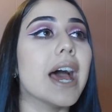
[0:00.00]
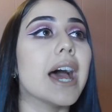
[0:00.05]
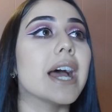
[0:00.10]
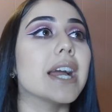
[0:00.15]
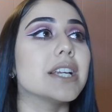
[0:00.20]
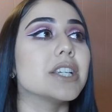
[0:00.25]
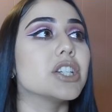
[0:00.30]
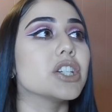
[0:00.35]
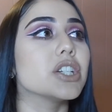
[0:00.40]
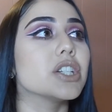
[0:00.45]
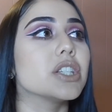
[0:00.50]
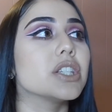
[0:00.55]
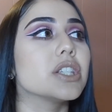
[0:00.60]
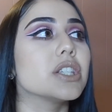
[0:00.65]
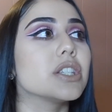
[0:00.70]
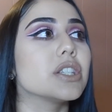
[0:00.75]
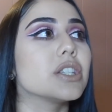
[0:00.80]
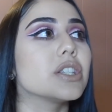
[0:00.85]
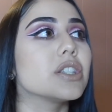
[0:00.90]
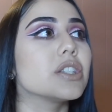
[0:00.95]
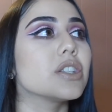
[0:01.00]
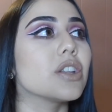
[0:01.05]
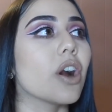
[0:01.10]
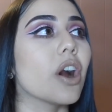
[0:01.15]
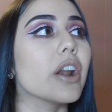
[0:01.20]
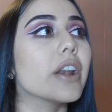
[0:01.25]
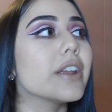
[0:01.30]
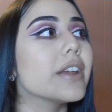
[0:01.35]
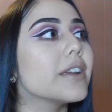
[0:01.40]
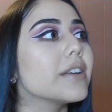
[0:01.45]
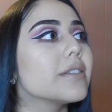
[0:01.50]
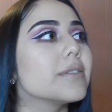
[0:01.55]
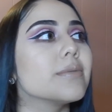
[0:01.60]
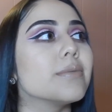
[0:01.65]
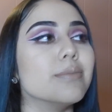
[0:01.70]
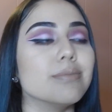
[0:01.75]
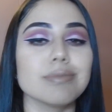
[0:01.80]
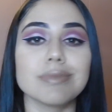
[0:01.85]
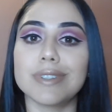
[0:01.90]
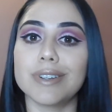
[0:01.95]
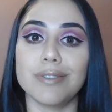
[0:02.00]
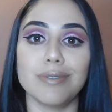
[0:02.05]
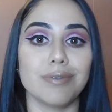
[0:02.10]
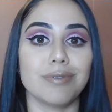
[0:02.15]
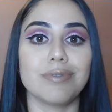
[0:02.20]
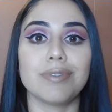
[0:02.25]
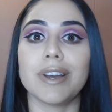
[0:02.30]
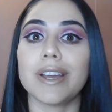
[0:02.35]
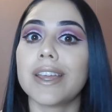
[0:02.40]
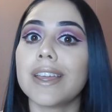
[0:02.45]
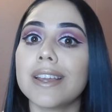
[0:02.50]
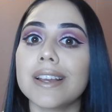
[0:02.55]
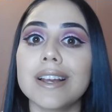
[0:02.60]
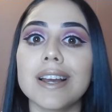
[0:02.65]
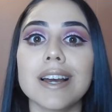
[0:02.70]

I just started fucking